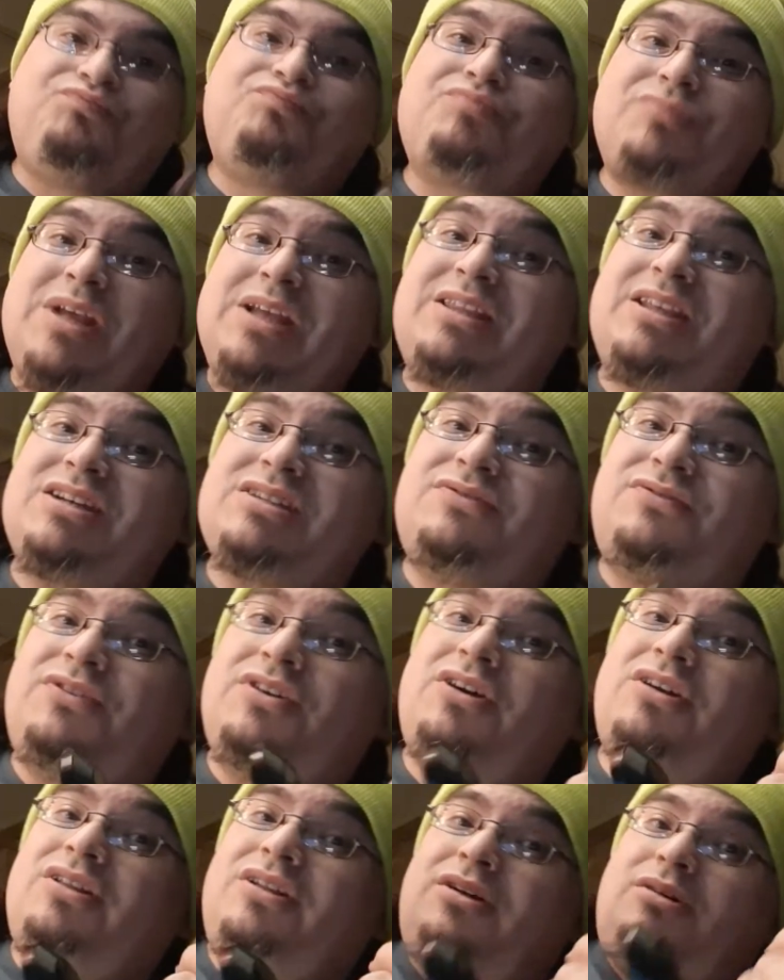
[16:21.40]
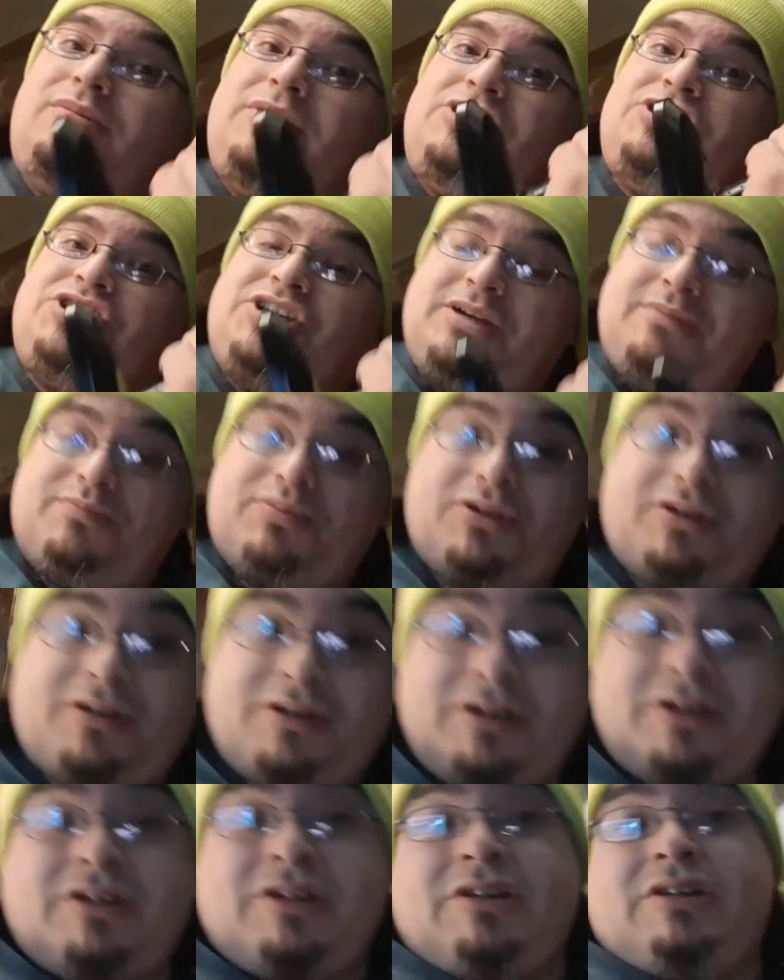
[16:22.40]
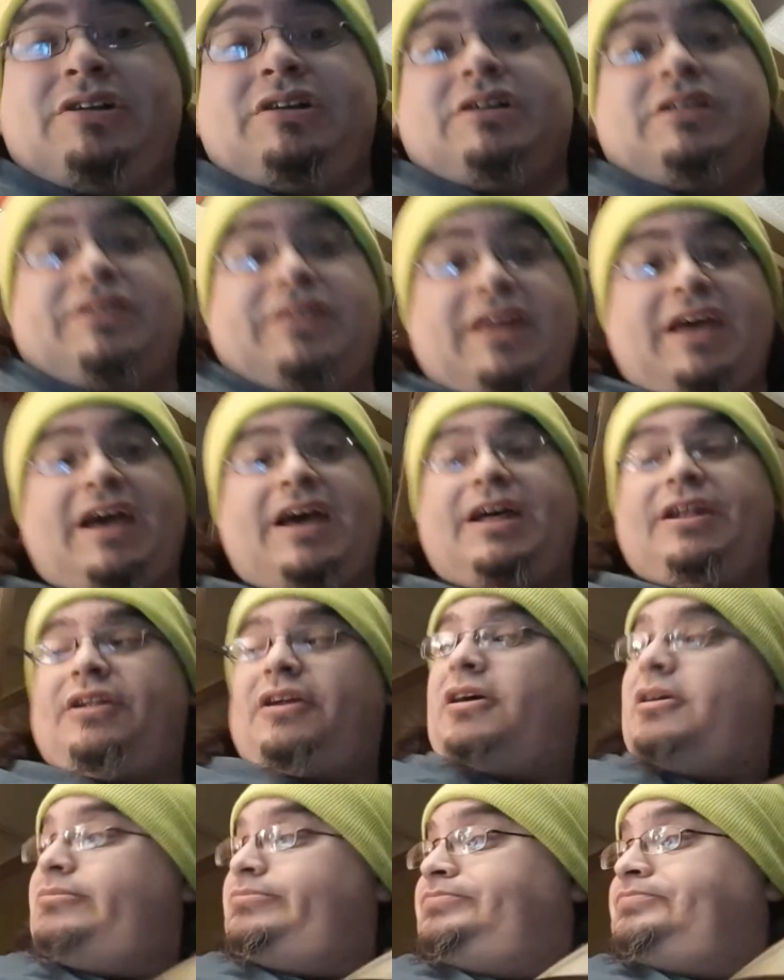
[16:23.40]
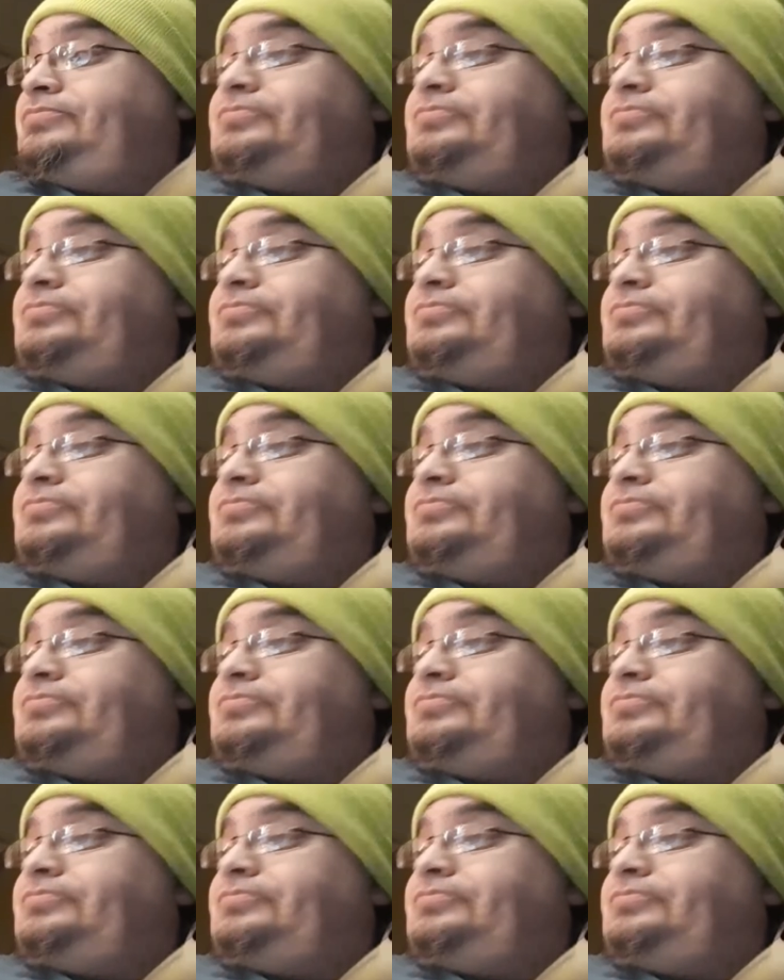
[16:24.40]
it does feel a little bit cheaper than